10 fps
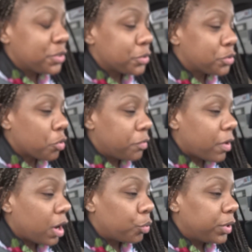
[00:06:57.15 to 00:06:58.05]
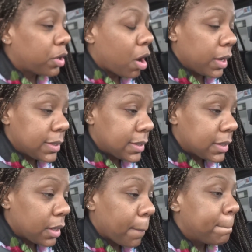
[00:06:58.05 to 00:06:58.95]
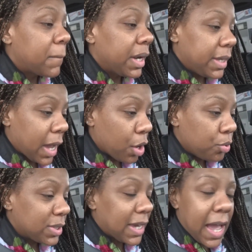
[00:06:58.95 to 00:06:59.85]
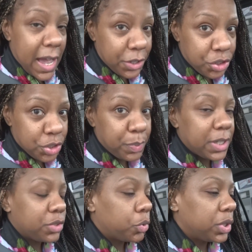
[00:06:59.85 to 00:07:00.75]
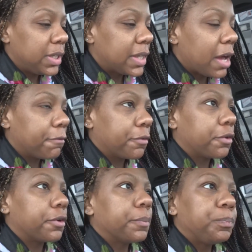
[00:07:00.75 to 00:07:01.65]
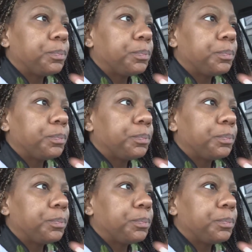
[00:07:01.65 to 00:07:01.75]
So far we got money out, cash, because we'll need that for,